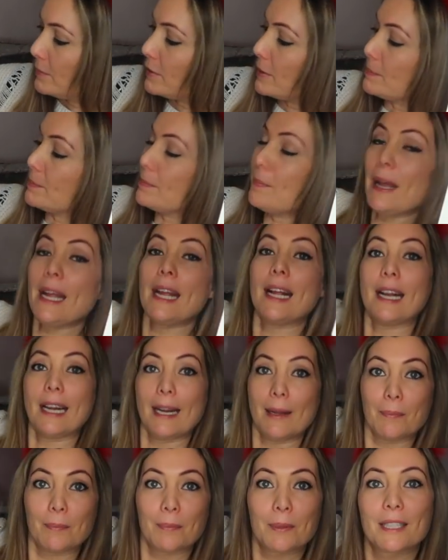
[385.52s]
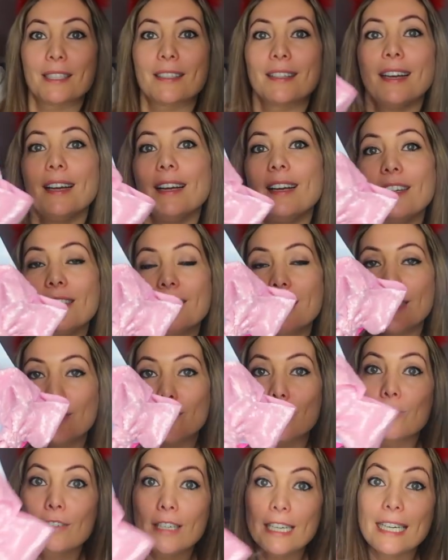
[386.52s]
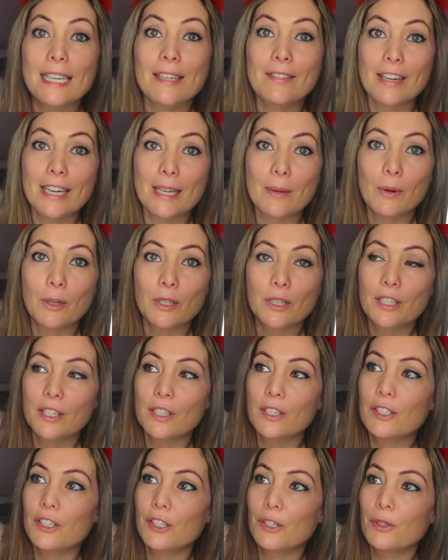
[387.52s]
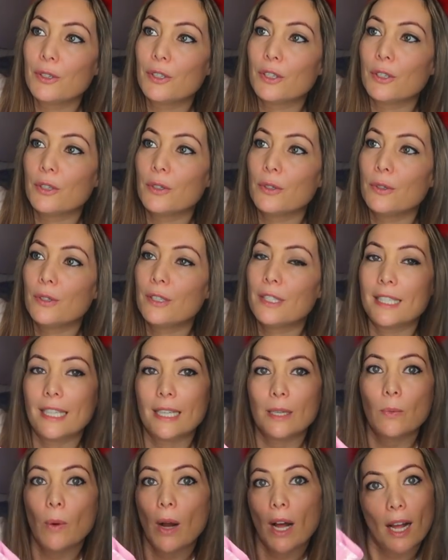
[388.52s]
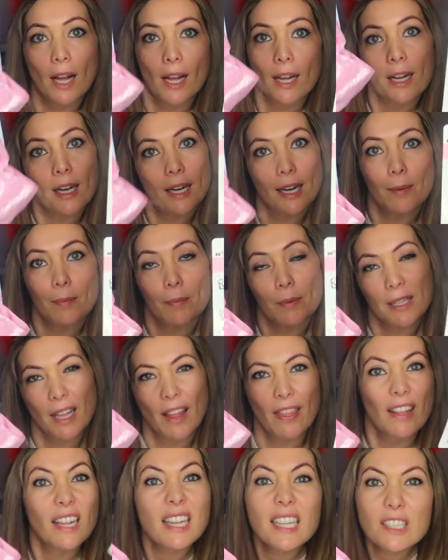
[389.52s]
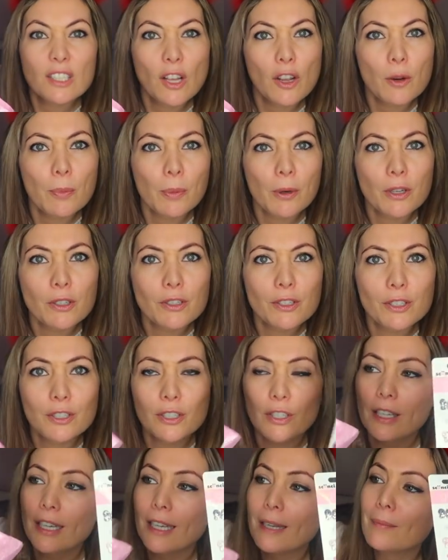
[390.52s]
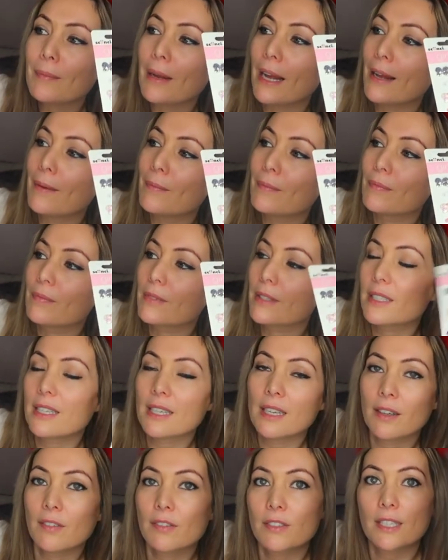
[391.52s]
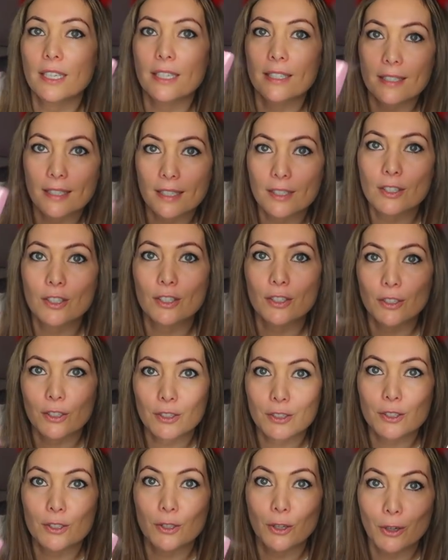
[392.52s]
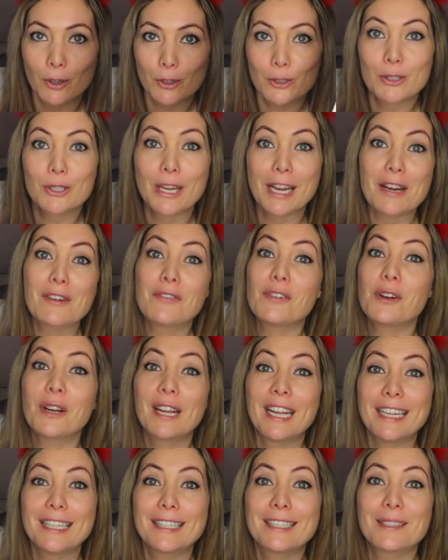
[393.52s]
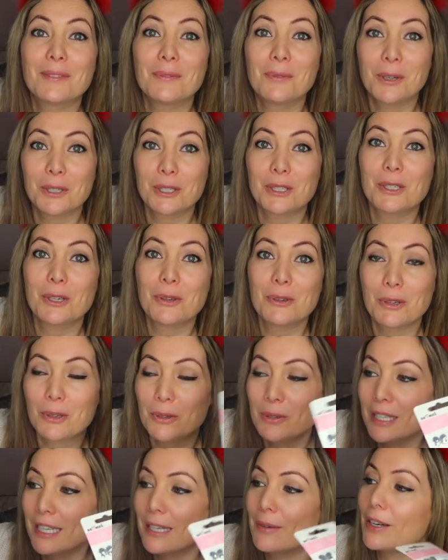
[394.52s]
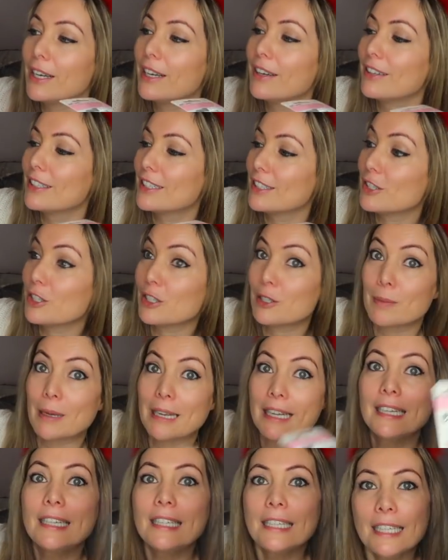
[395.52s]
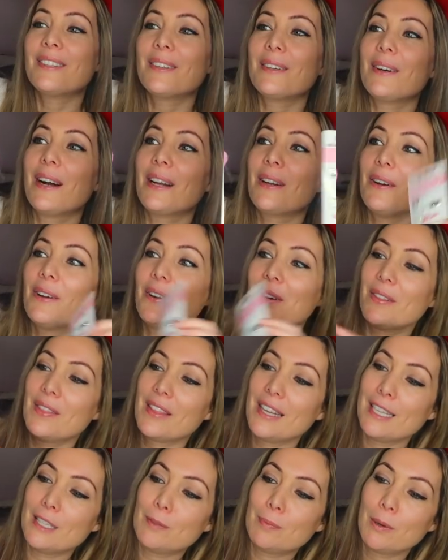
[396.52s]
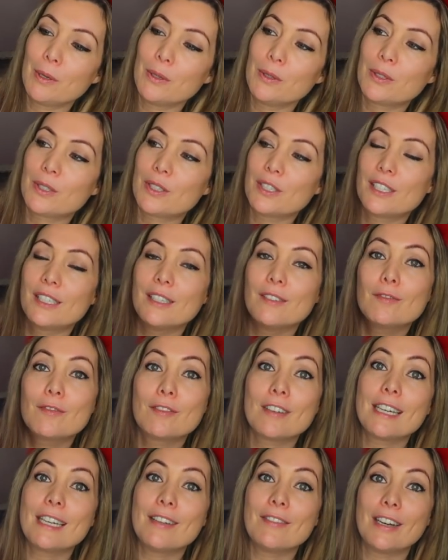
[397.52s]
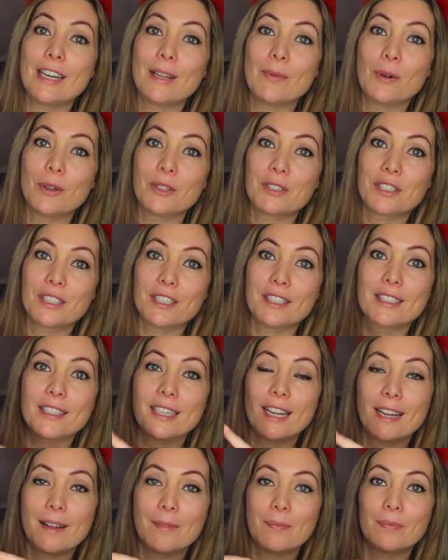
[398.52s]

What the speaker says: some big clips. She really, really wanted a Jojo Siwa clip. I think that's how you pronounce her surname. She loves listening to her songs. Do any of your kids watch Jojo Siwa, or is it just me? So I got her these bows because she'd really, really wanted